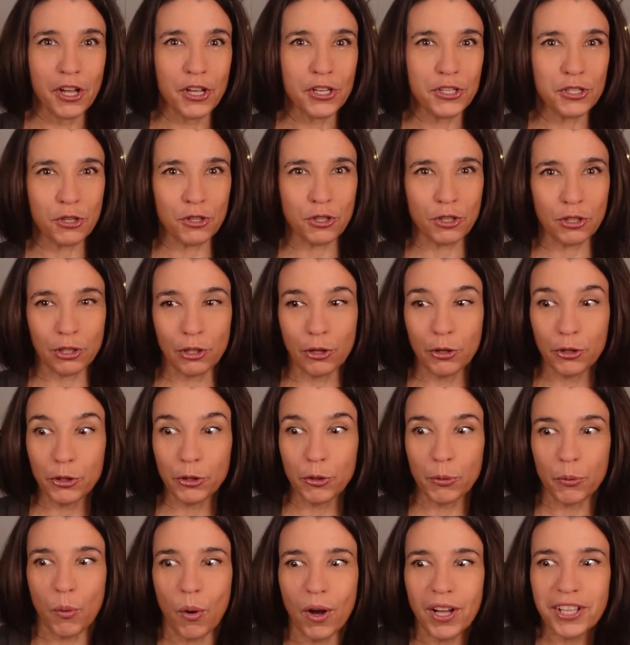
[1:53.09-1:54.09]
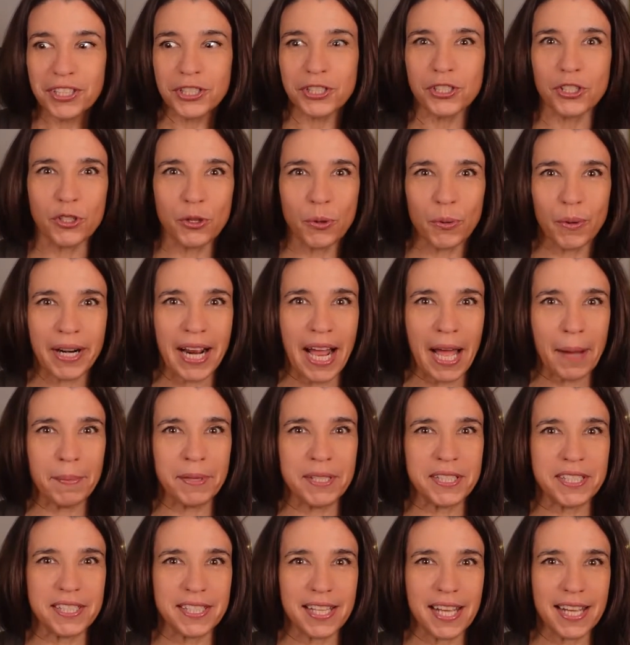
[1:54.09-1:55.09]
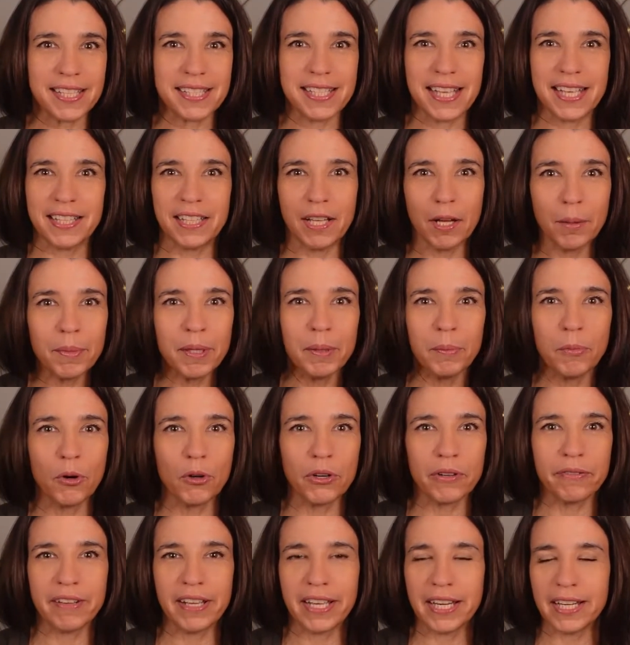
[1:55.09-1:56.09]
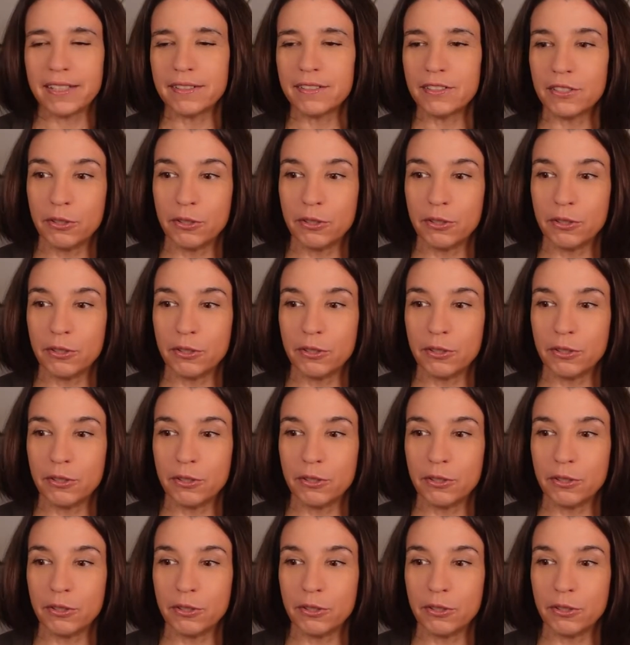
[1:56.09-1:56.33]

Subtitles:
so the learner wants to know what happens next and they'll be motivated